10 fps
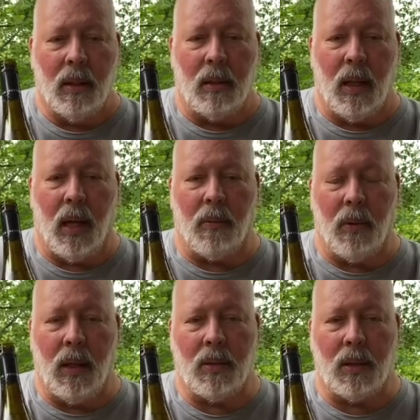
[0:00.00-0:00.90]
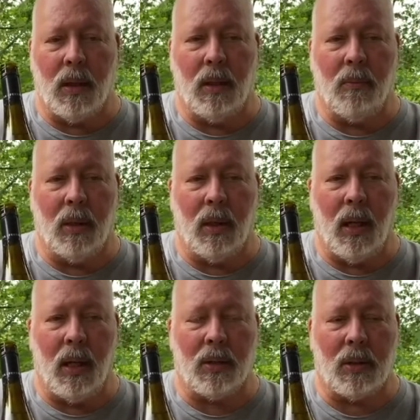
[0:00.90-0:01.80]
not Riesling, but it
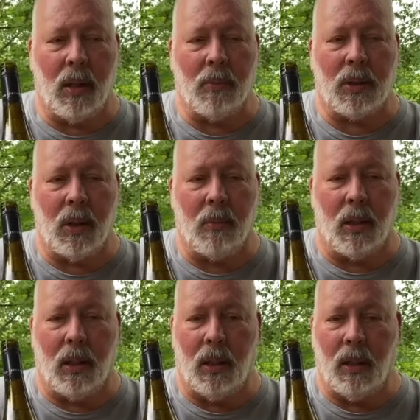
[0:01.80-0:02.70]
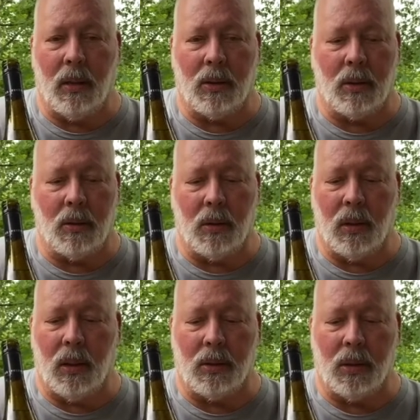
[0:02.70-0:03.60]
has some similarities to it.
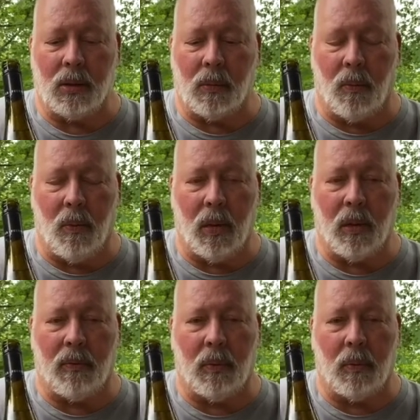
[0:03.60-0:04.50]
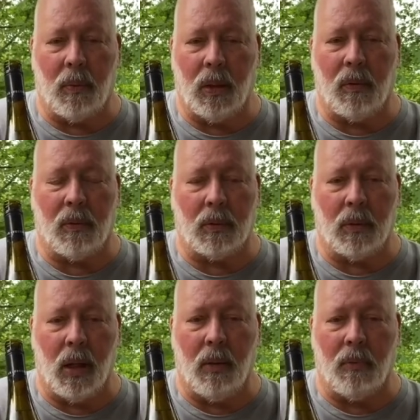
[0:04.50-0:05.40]
It's just a wonderful, wonderful
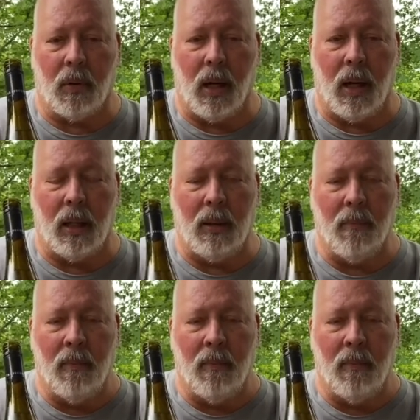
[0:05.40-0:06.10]
grape variety.